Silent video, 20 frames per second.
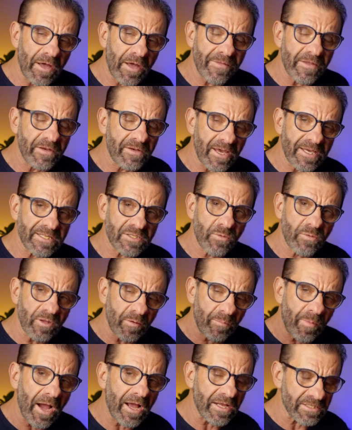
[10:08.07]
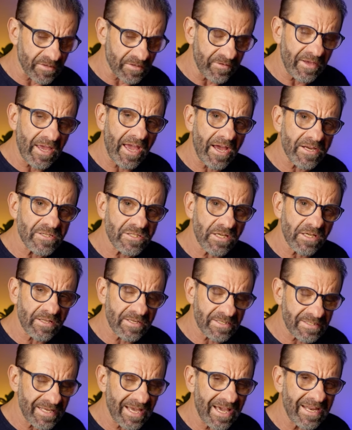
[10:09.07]
on the desk with the piles of cash on the
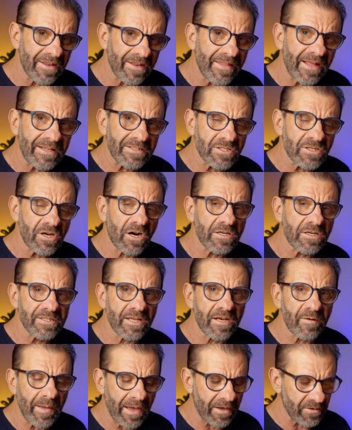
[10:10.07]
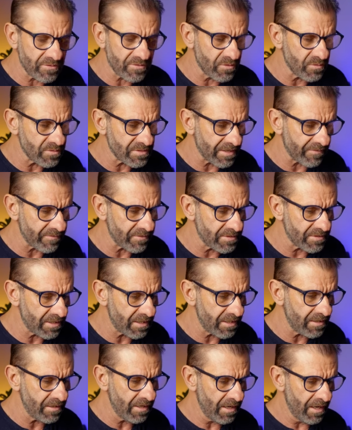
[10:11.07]
side, and that starts at about
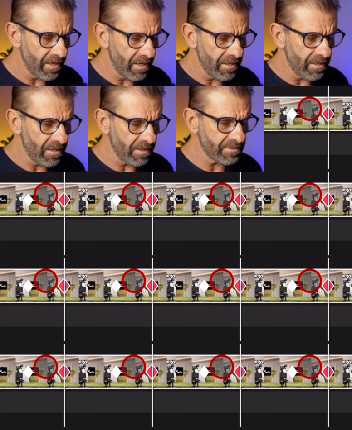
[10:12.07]
217. You